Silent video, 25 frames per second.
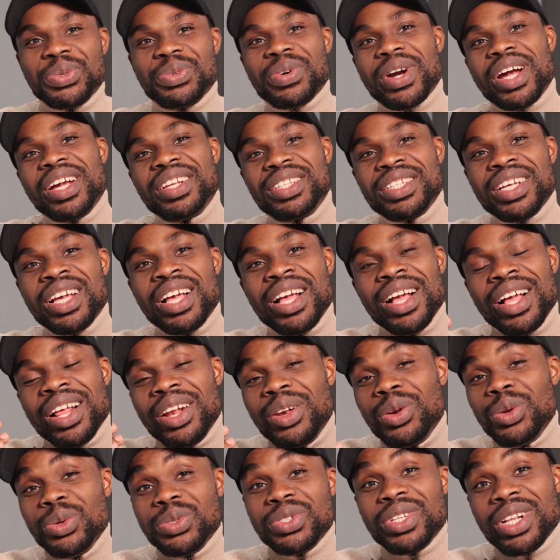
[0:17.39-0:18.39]
to
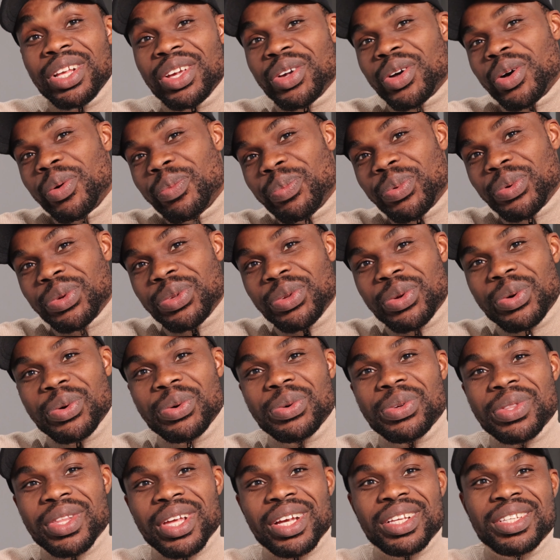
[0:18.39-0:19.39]
write loosely coupled
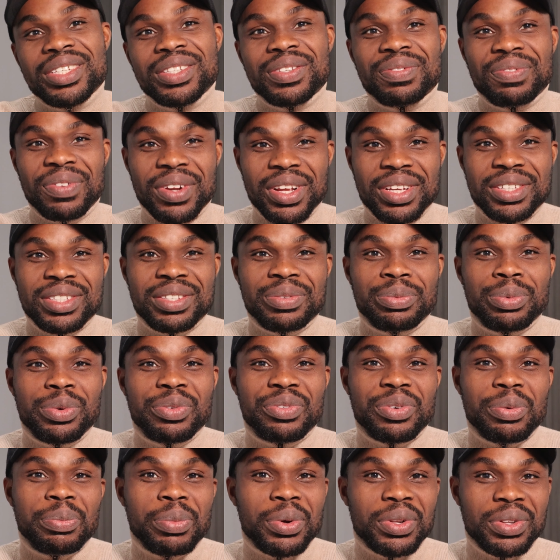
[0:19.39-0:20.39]
code that is flexible
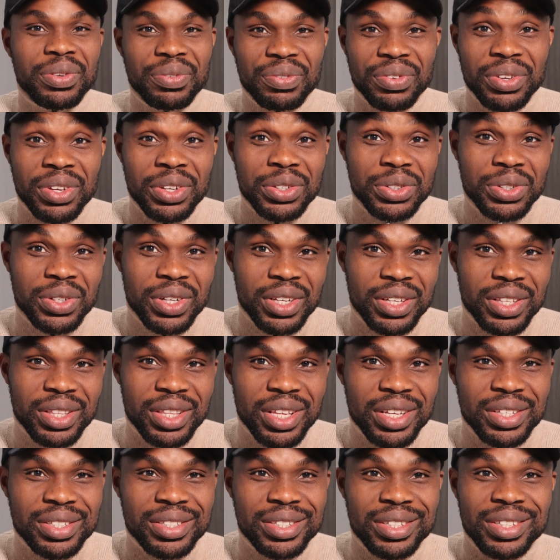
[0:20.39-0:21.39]
for modification and
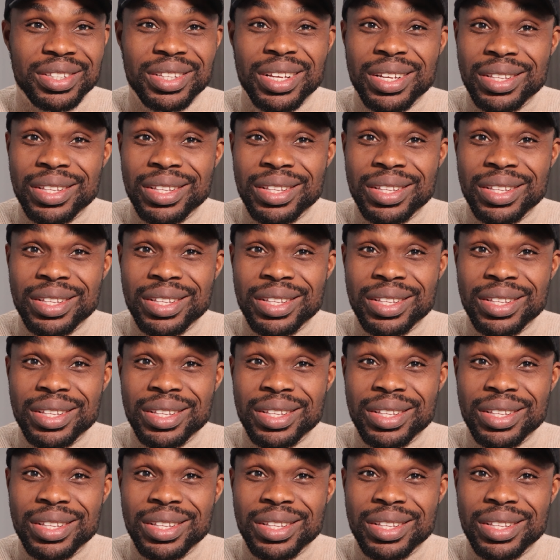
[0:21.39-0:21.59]
testing,